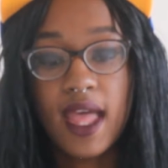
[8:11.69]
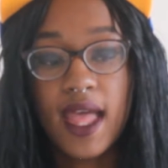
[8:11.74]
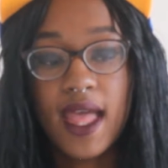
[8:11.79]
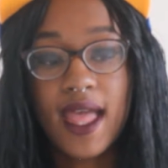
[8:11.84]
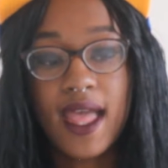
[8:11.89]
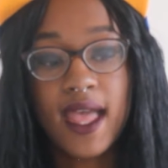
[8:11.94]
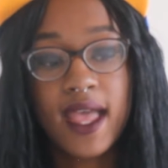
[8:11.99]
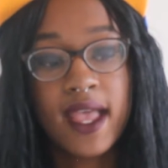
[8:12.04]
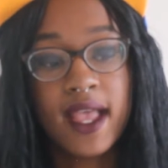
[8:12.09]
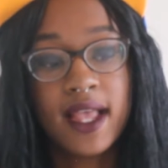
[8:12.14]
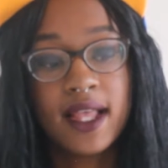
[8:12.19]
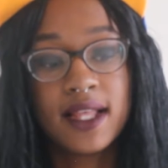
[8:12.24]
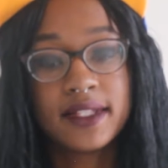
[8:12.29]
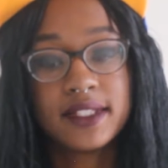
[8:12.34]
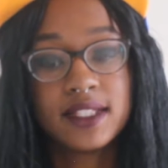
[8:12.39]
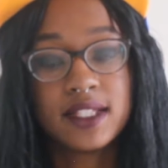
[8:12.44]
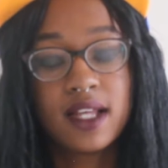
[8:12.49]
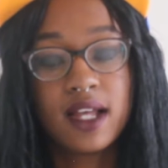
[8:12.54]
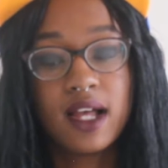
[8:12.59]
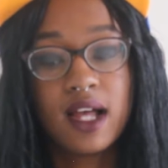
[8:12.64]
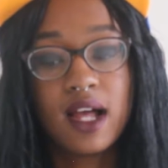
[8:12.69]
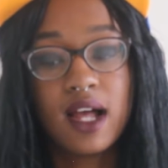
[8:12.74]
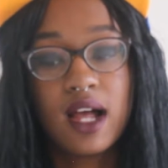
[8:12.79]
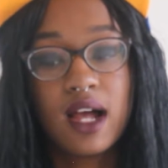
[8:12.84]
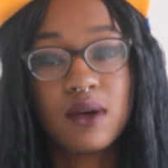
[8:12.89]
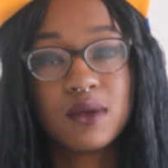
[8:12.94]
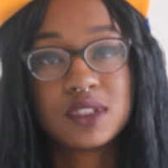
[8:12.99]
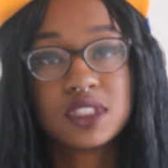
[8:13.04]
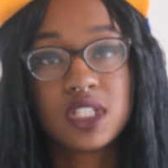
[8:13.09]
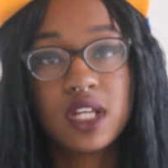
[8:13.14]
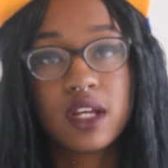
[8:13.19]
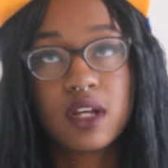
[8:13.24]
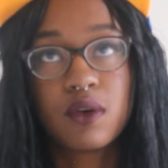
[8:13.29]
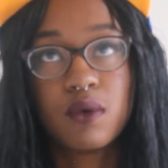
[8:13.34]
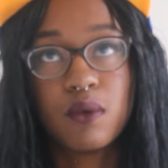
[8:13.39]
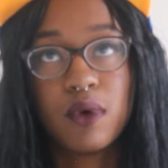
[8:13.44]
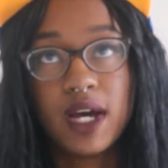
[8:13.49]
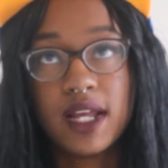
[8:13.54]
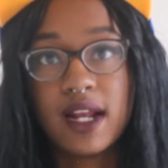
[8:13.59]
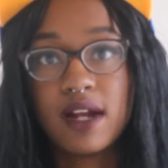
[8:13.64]
And I was like,
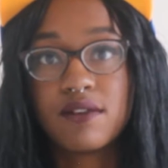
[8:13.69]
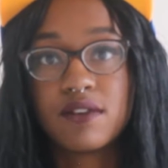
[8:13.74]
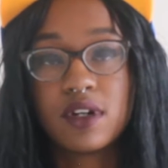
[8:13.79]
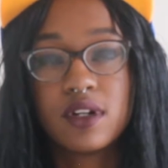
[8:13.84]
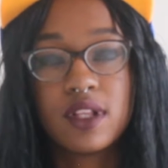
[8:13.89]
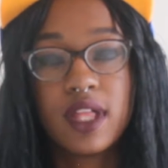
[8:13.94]
whatever.